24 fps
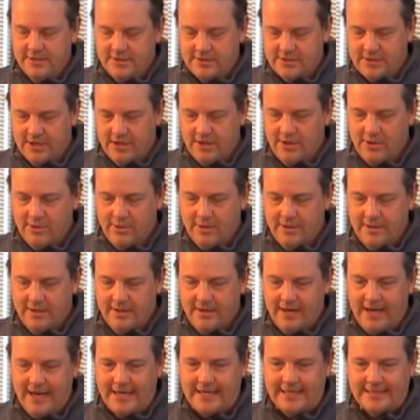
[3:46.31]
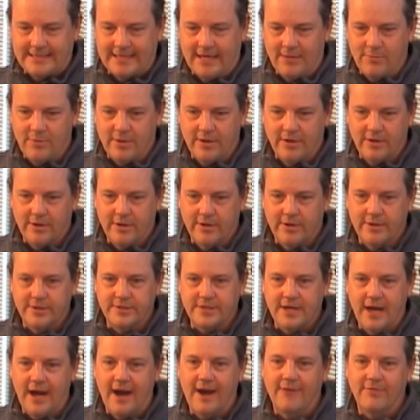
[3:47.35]
So uh, I guess I want to
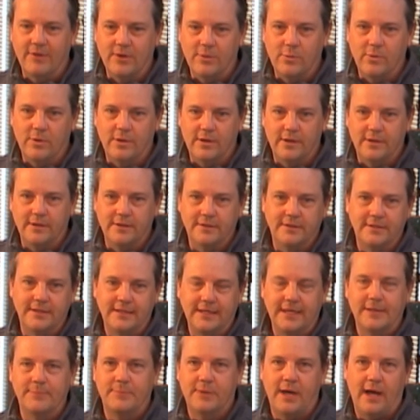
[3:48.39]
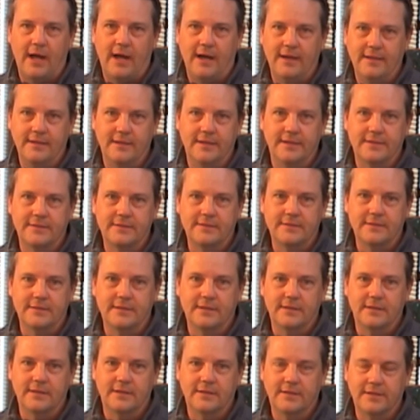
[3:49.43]
urge everyone to get behind this
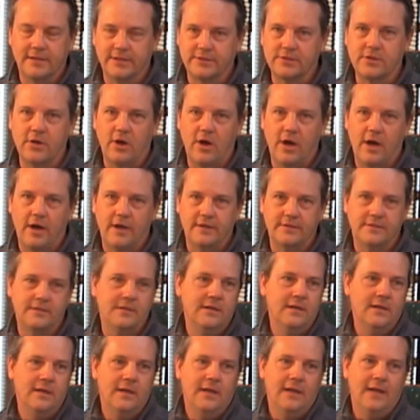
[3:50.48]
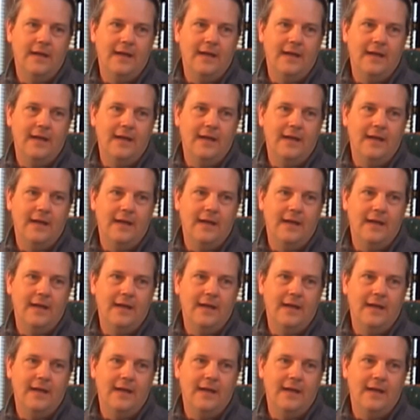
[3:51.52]
uh, this cause.